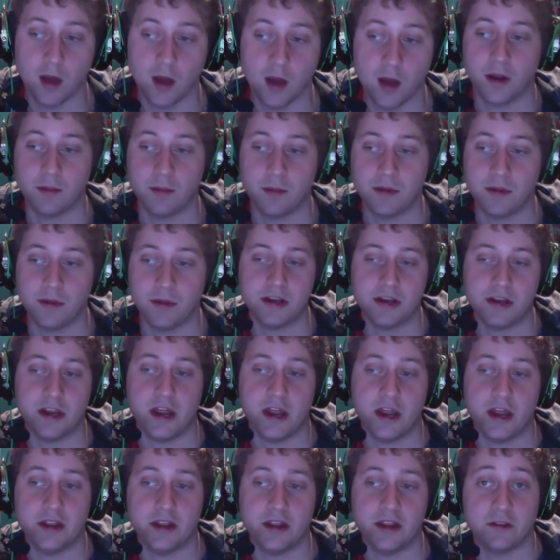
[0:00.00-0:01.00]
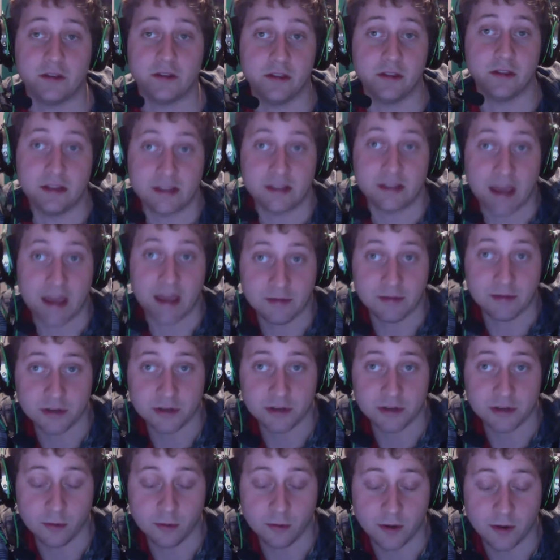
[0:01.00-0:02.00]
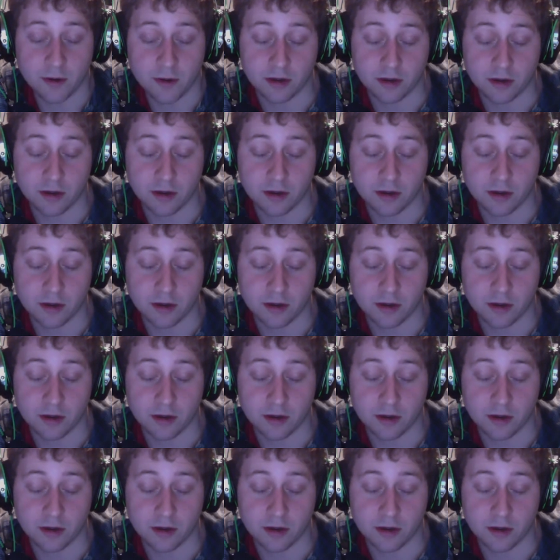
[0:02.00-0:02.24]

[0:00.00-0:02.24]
But I mean, his games just go quick.